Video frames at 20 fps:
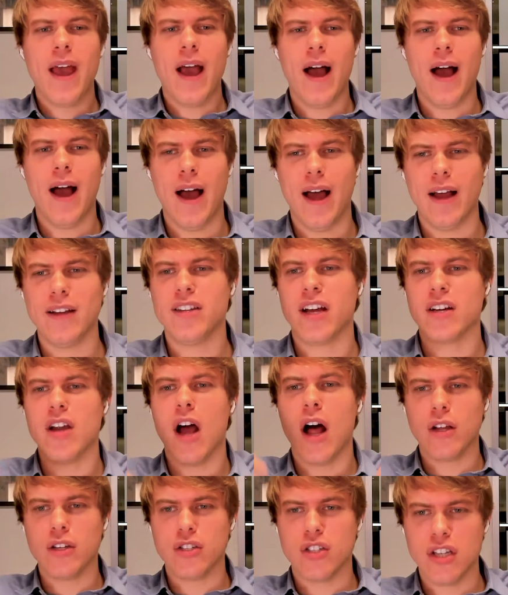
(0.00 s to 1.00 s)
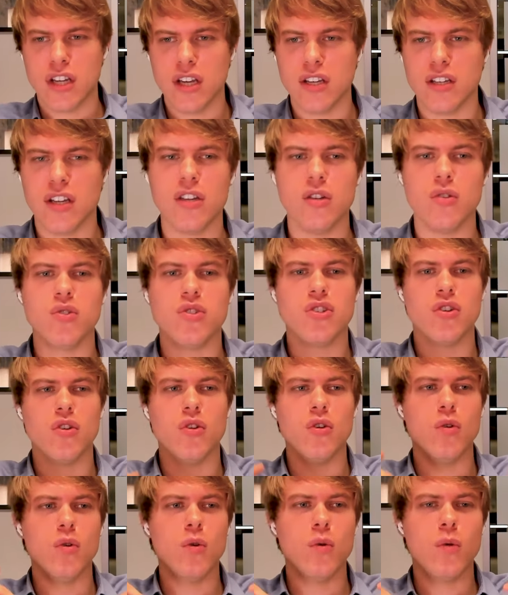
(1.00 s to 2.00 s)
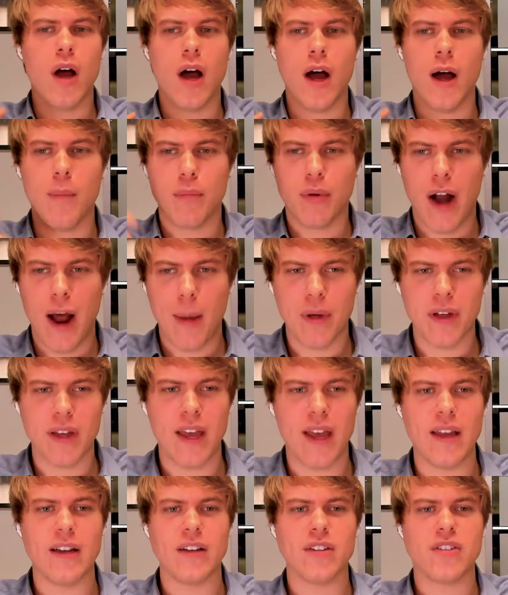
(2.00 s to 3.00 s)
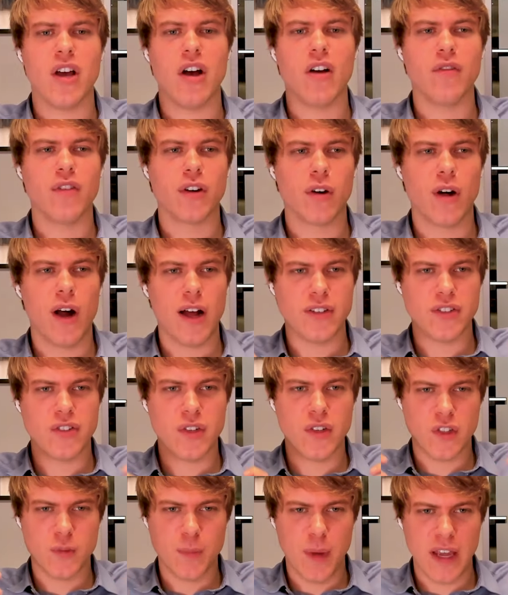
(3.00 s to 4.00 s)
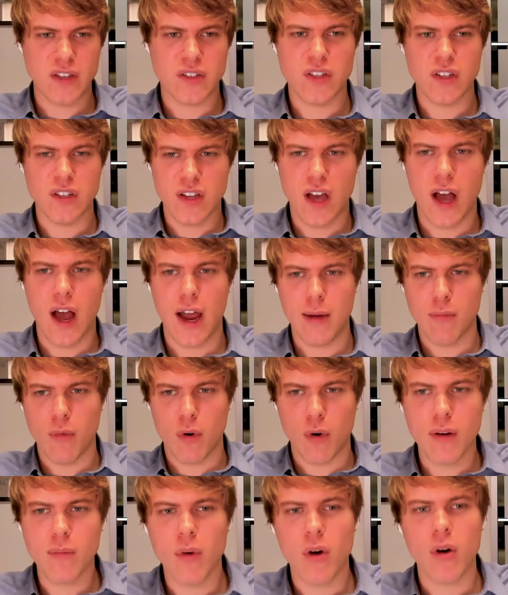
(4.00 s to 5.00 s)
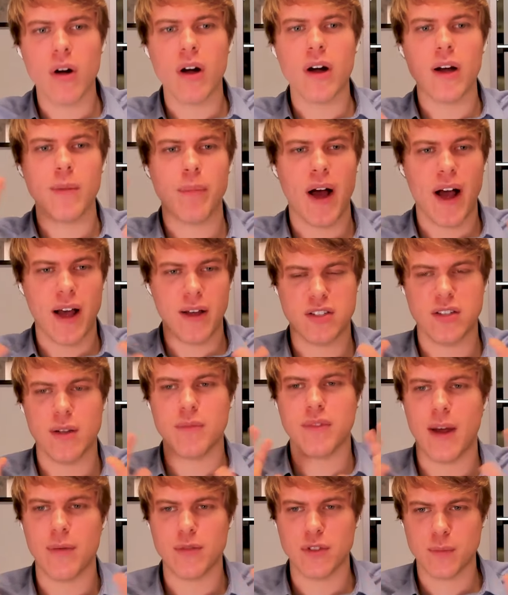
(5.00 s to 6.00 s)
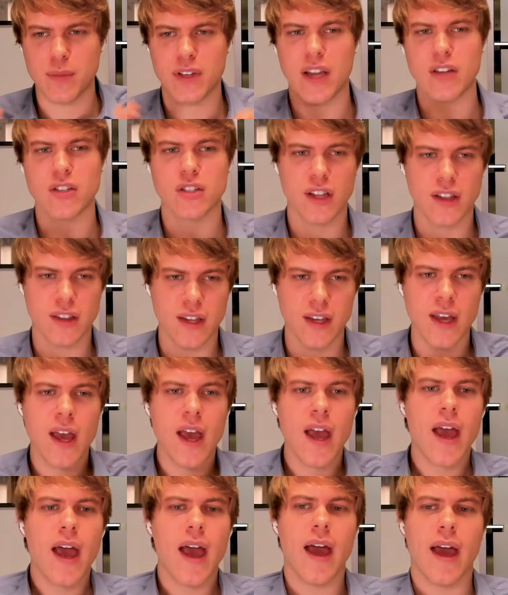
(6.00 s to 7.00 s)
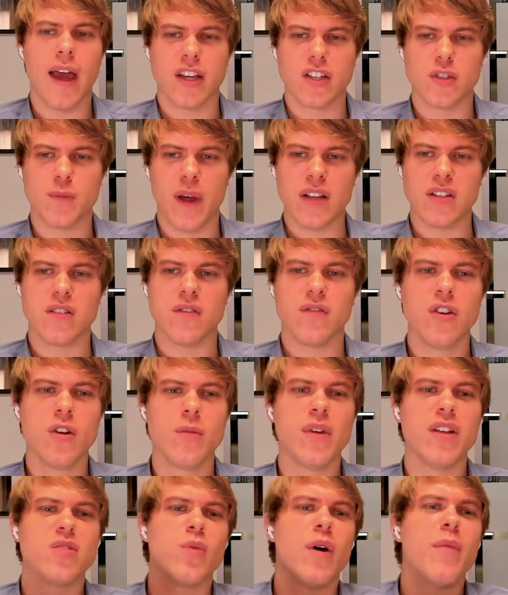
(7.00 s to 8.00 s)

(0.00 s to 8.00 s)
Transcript: uh, technology continues to um, propagate itself across space and time more and more, and po- sometimes potentially at the uh, expense of humans.